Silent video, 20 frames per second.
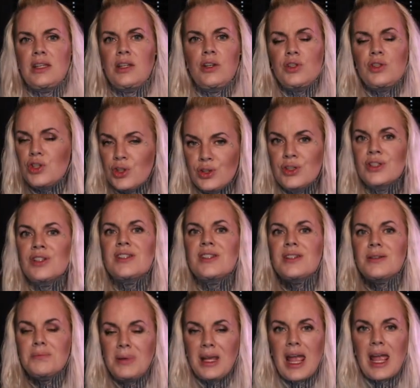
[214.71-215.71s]
you
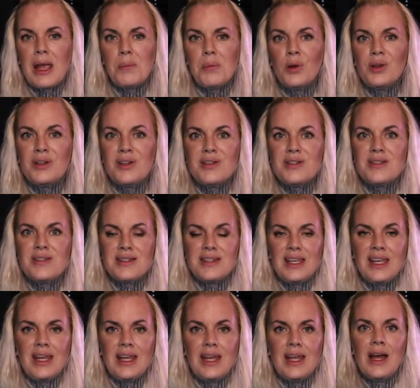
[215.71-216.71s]
shouldn't be able to
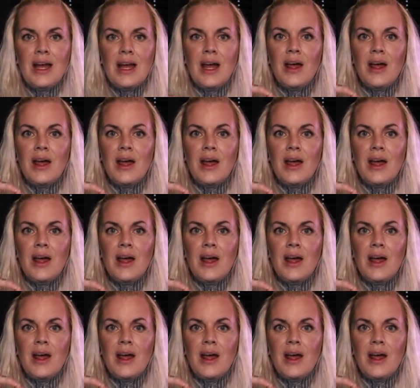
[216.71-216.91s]
see